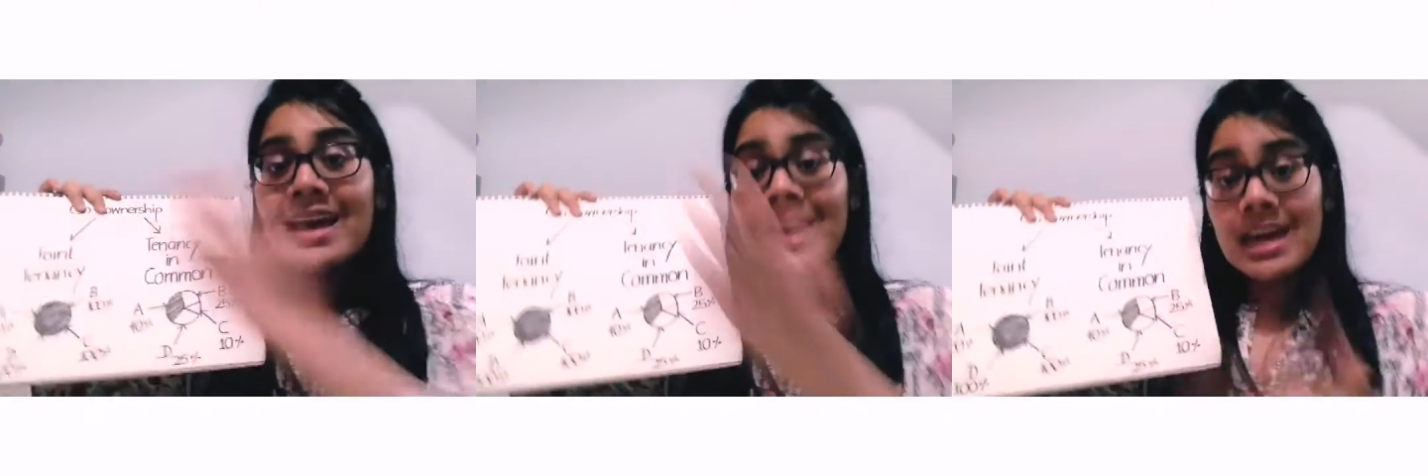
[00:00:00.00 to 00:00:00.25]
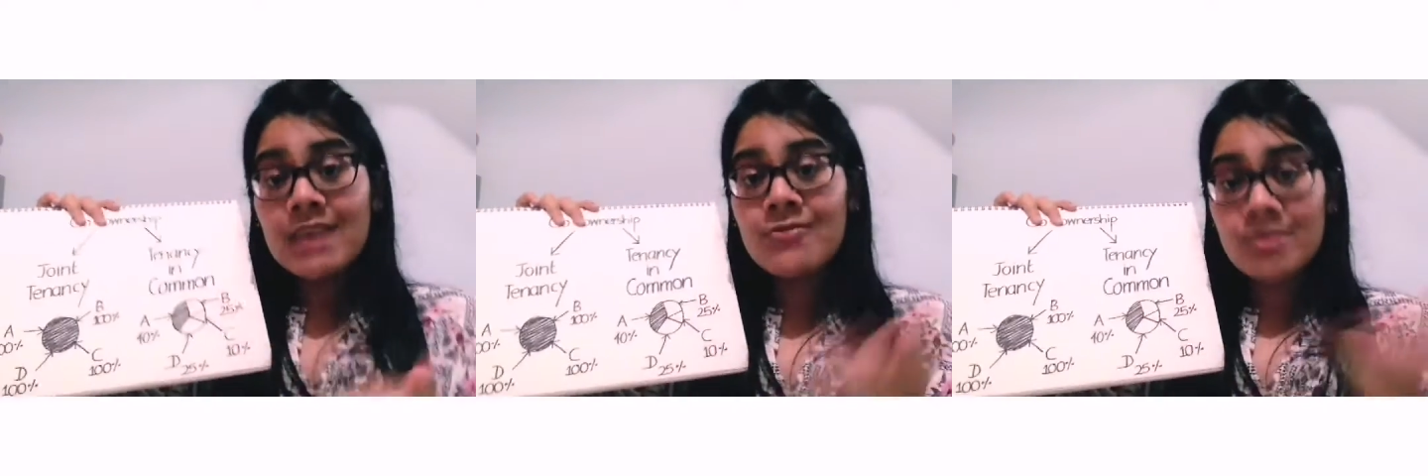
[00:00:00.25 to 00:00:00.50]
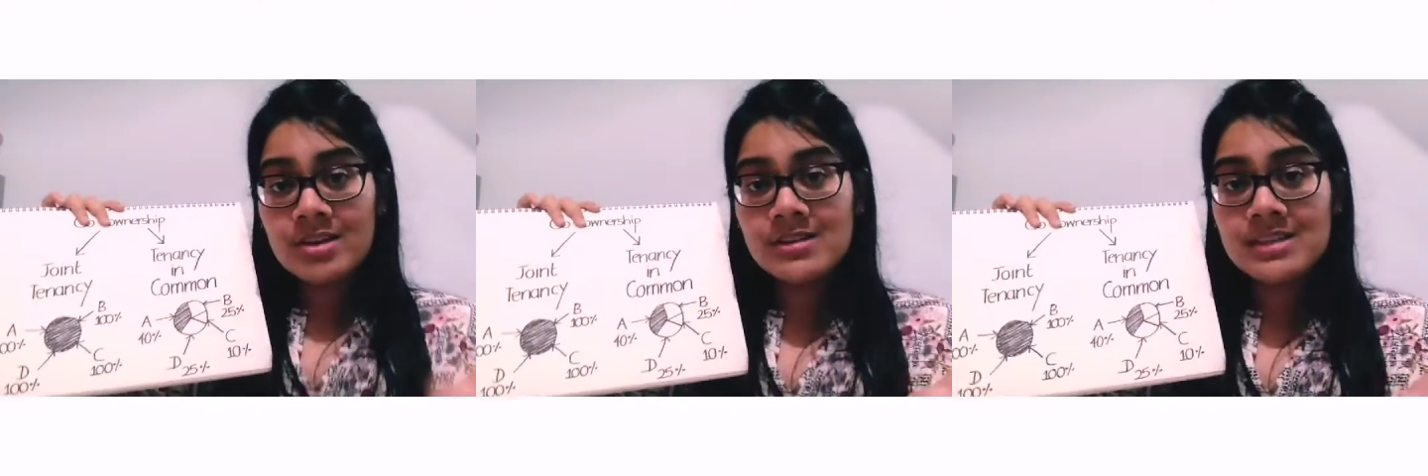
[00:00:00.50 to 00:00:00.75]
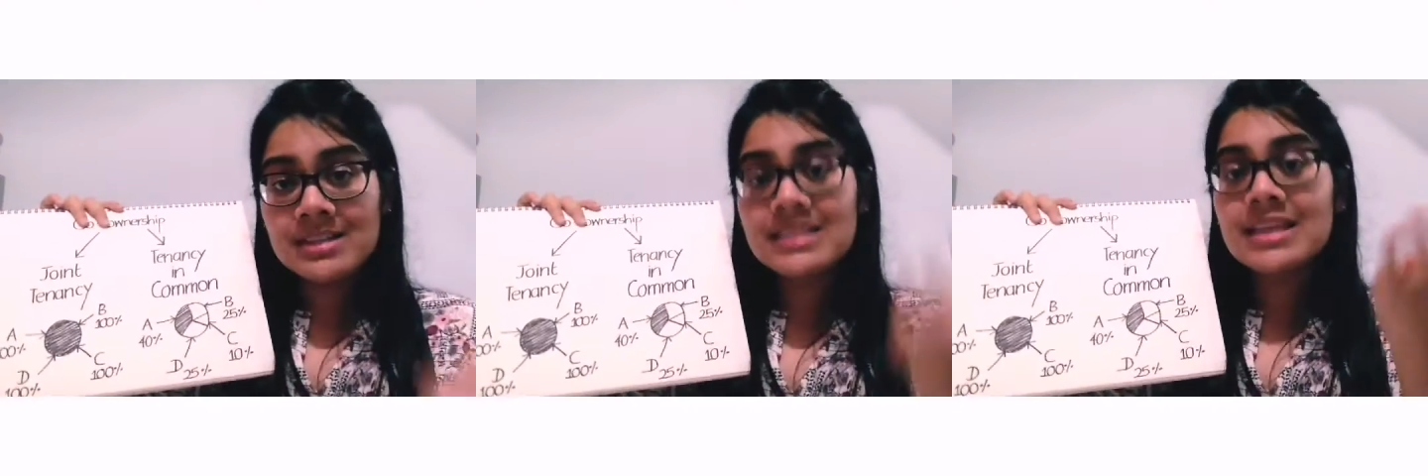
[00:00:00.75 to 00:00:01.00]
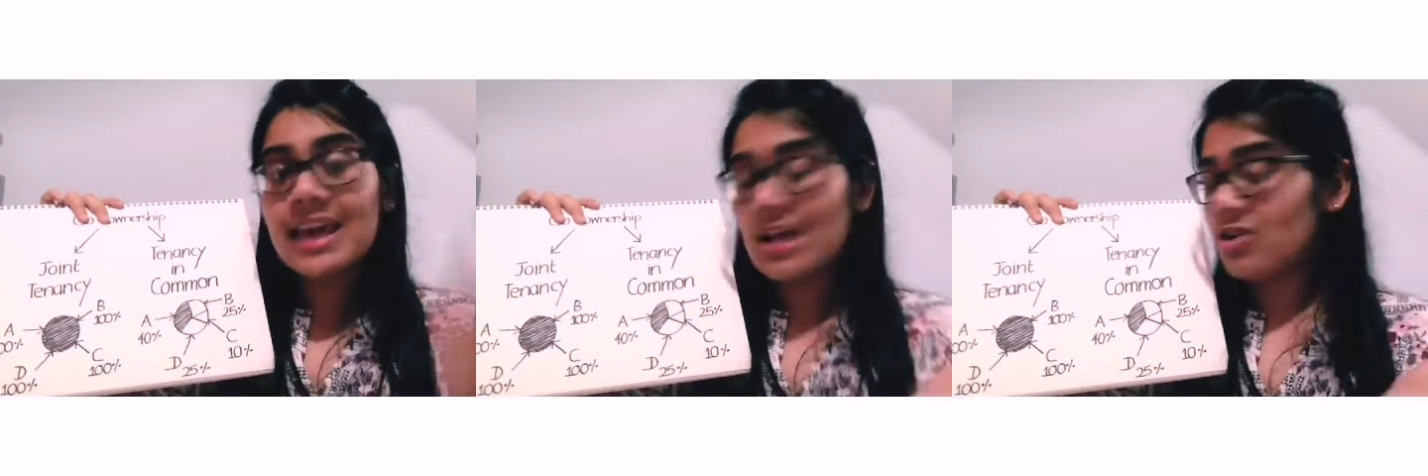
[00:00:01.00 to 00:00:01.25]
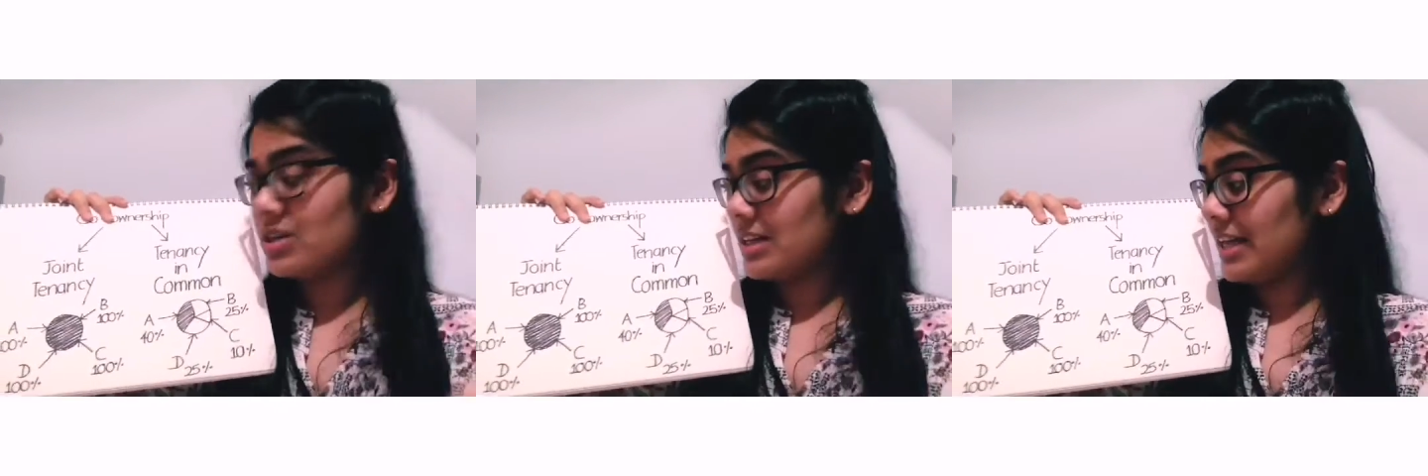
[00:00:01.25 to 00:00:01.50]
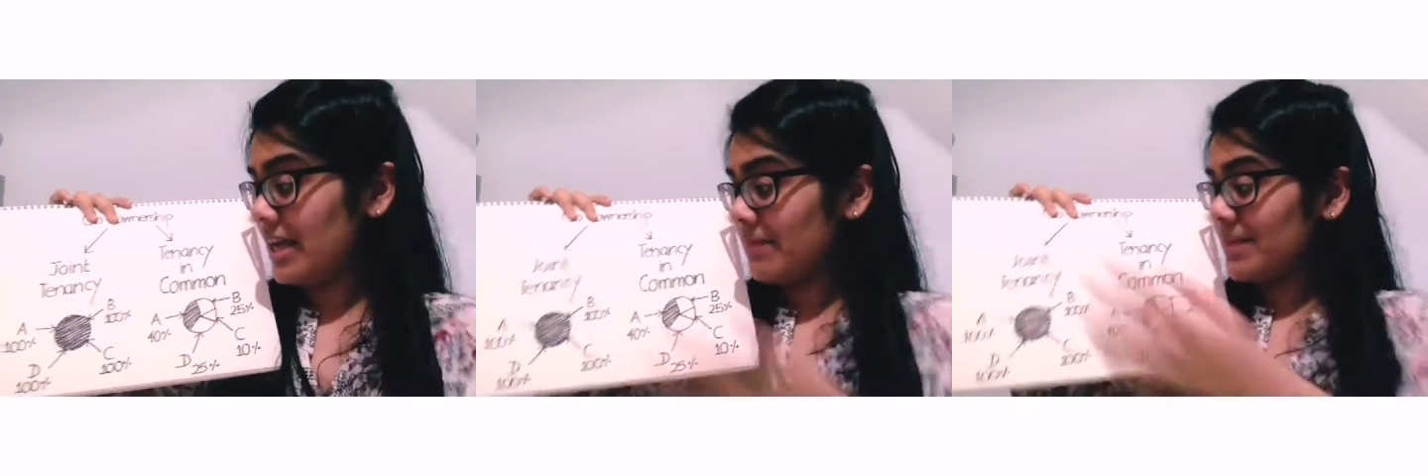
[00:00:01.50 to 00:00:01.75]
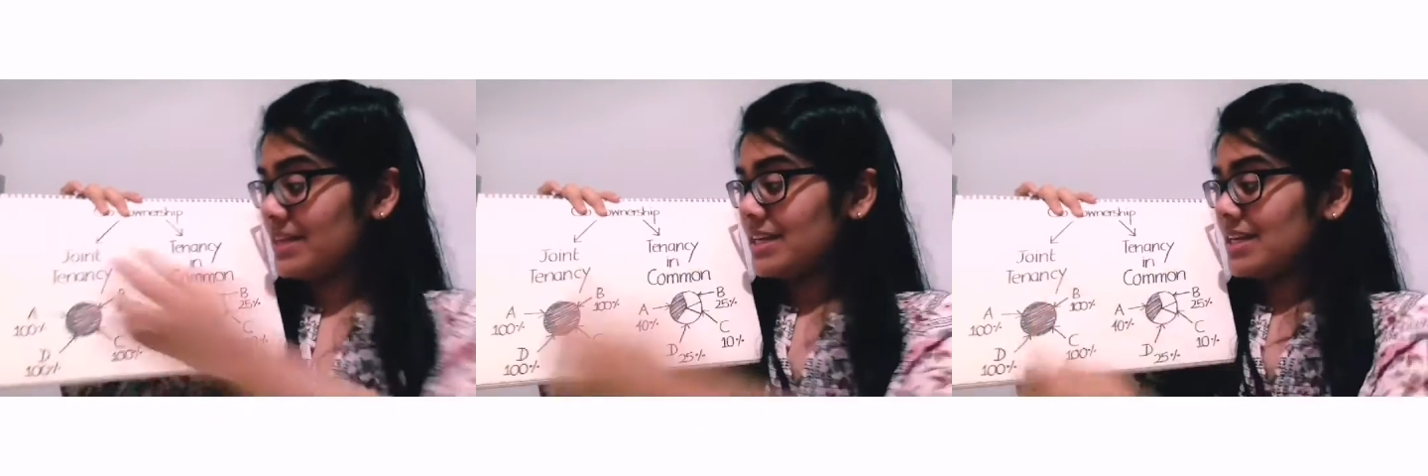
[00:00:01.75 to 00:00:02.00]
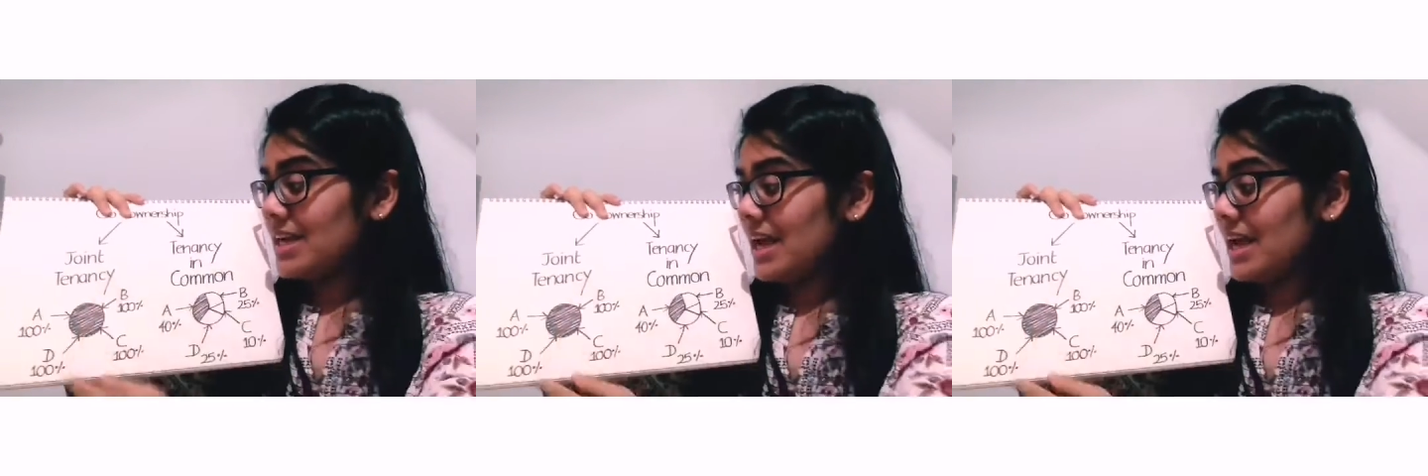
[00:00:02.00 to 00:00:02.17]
A, for instance, cannot claim that he